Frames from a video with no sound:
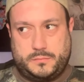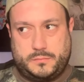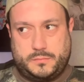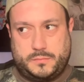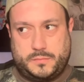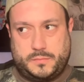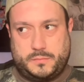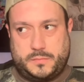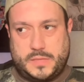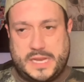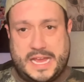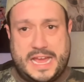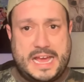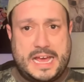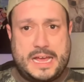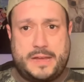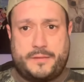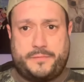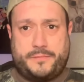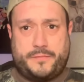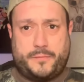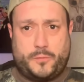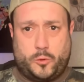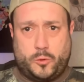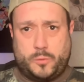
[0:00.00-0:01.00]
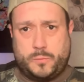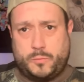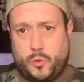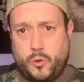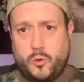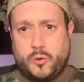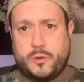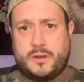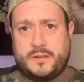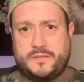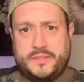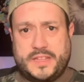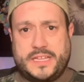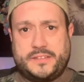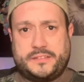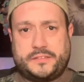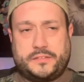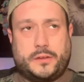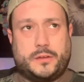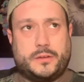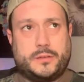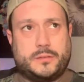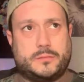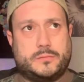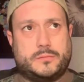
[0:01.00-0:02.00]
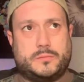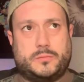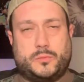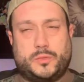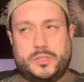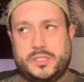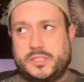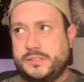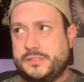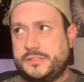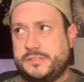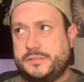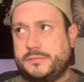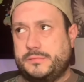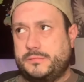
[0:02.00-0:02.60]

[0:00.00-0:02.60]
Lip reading: half or more of that song was